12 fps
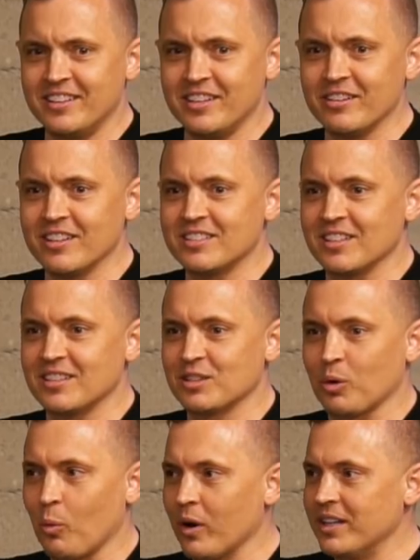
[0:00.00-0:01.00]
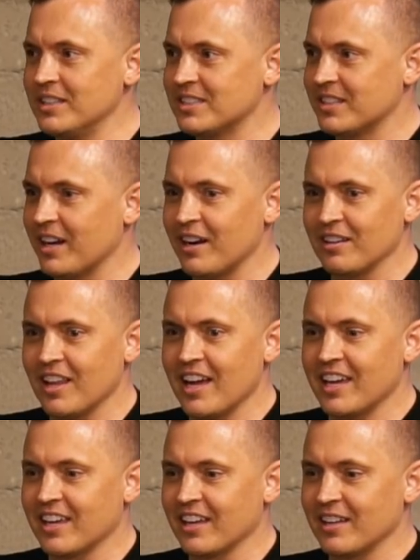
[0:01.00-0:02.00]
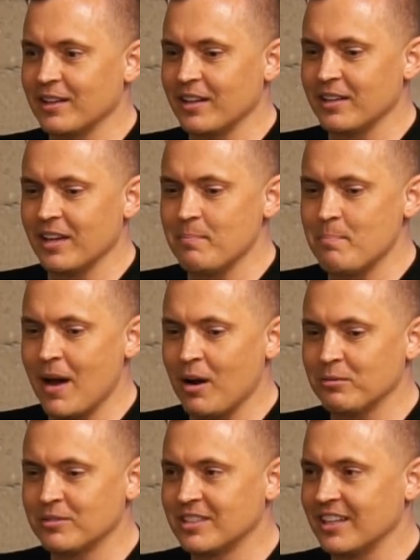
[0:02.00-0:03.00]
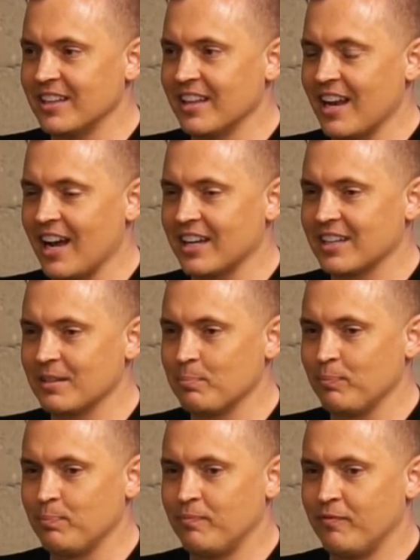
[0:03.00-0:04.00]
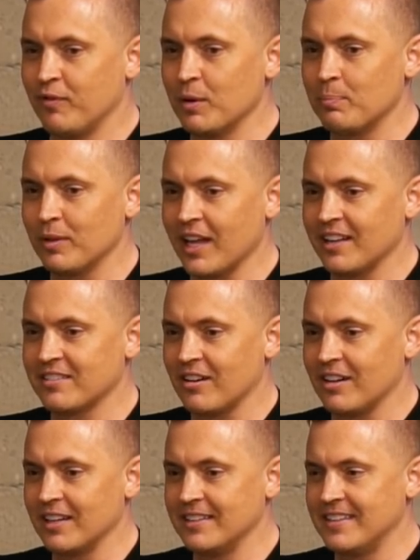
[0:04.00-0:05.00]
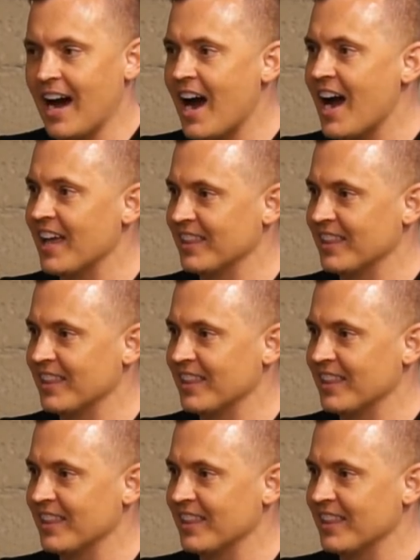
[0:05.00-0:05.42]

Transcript: dude, it's a 20 stair like mountain that I could foot plant on and die.